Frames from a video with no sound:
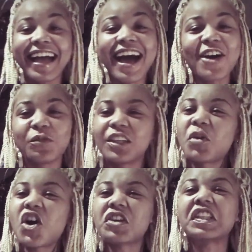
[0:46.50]
I don't really
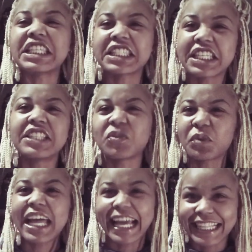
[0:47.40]
want her listening to
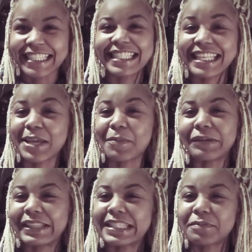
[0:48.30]
what I got to say
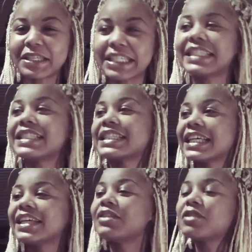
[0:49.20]
about this because,
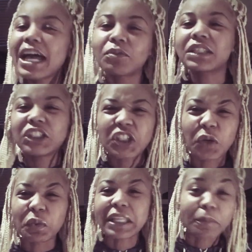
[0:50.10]
I don't think she
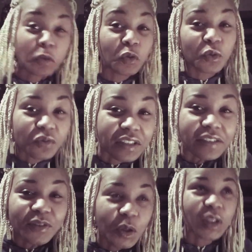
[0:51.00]
gonna really approve
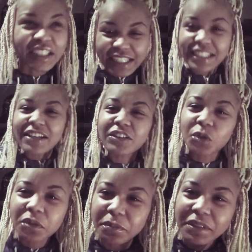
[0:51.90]
of, the things that her
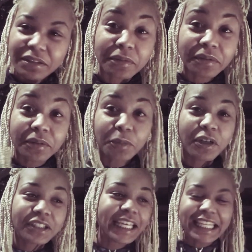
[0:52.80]
daughter been
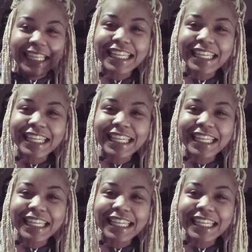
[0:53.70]
partaking in.